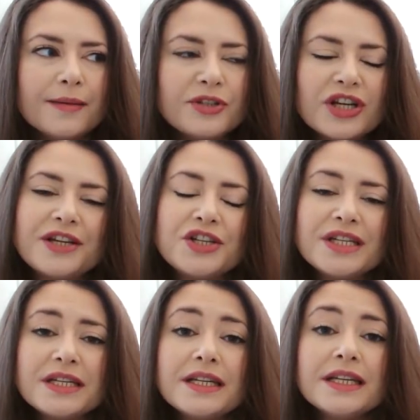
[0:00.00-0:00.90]
change that
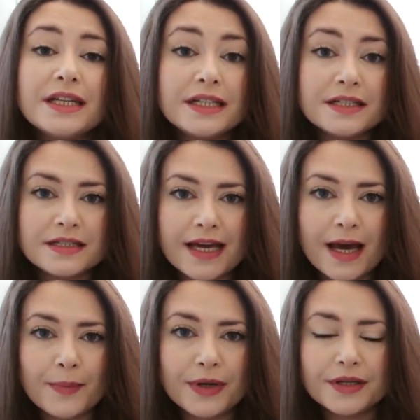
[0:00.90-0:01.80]
didn't need to
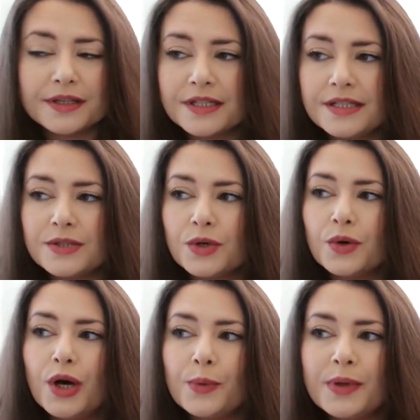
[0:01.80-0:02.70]
happen. This is
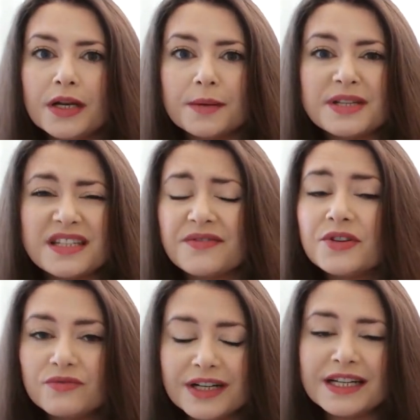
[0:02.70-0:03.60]
all opening up stuff
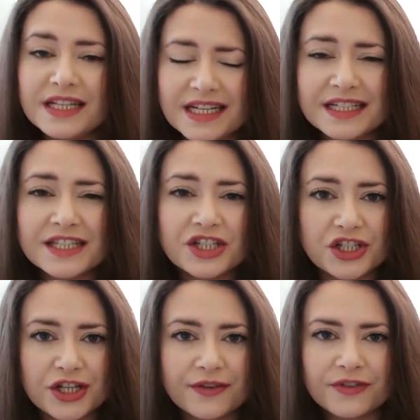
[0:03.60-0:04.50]
that really needs to
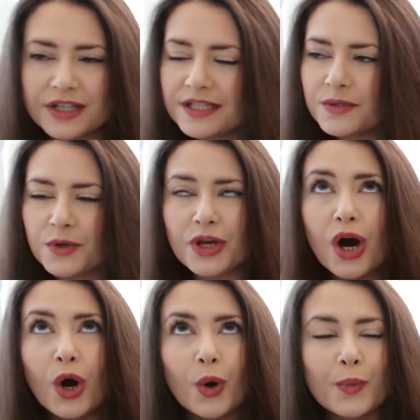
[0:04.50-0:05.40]
shift. This is what the
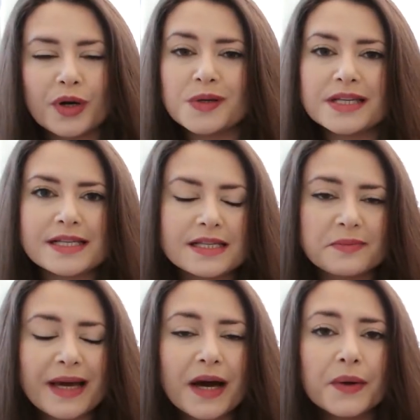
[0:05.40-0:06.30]
whole process is
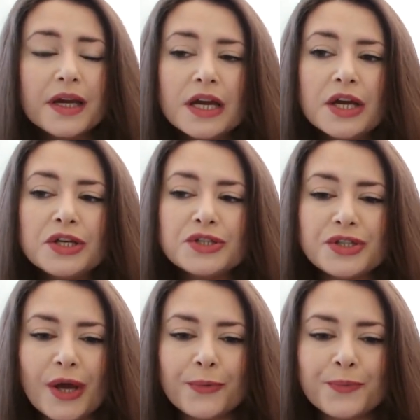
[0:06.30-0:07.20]
about.
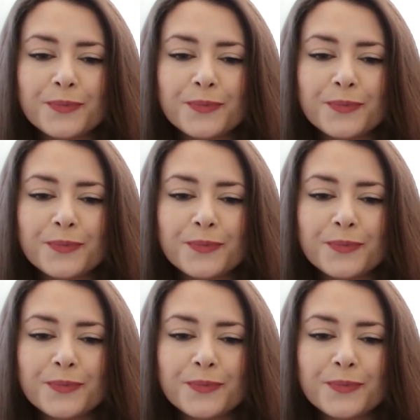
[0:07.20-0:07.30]
So